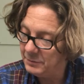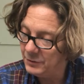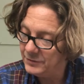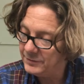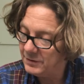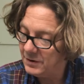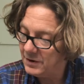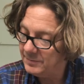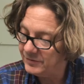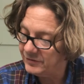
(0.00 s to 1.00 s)
both of her
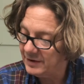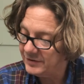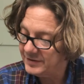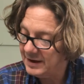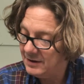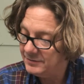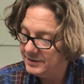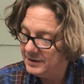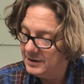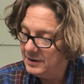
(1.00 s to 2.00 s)
arms stretched out,
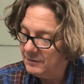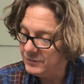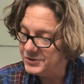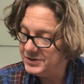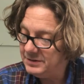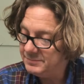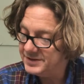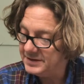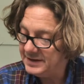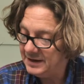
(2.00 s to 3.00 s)
for she
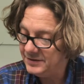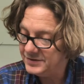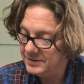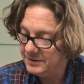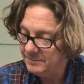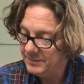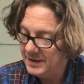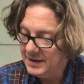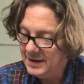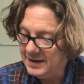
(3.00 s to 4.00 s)
was a dancer.
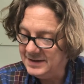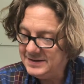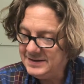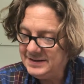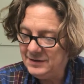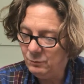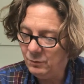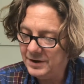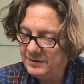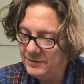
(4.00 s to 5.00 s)
Indeed,
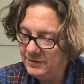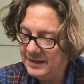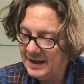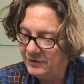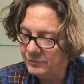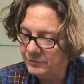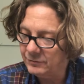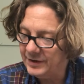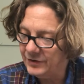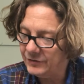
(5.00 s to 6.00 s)
one of her legs was
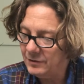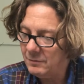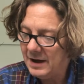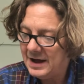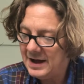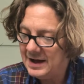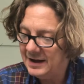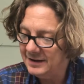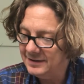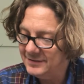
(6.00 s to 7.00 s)
raised so
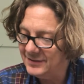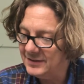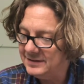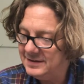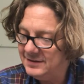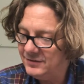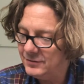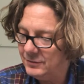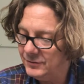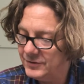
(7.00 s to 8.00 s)
high that the tin
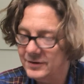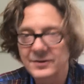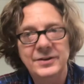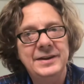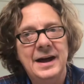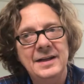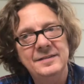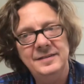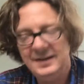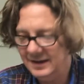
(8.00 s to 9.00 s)
soldier could not
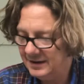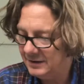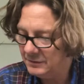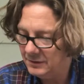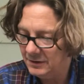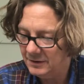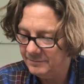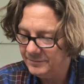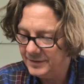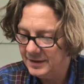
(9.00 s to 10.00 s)
see it at all.
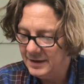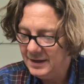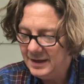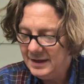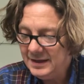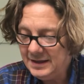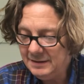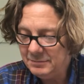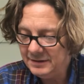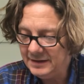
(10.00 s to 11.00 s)
He
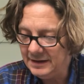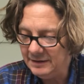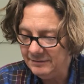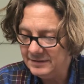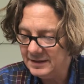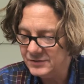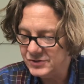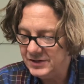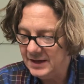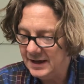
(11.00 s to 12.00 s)
believed that
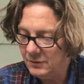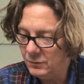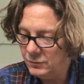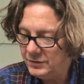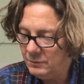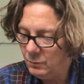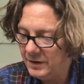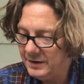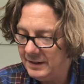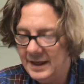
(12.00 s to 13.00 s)
she had only
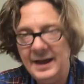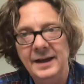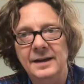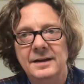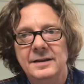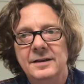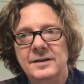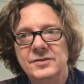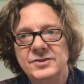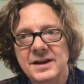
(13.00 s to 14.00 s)
one leg,
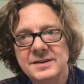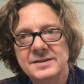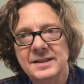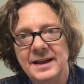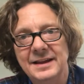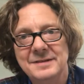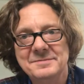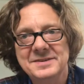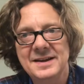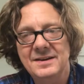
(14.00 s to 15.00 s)
just like
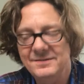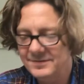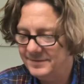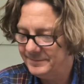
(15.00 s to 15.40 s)
himself.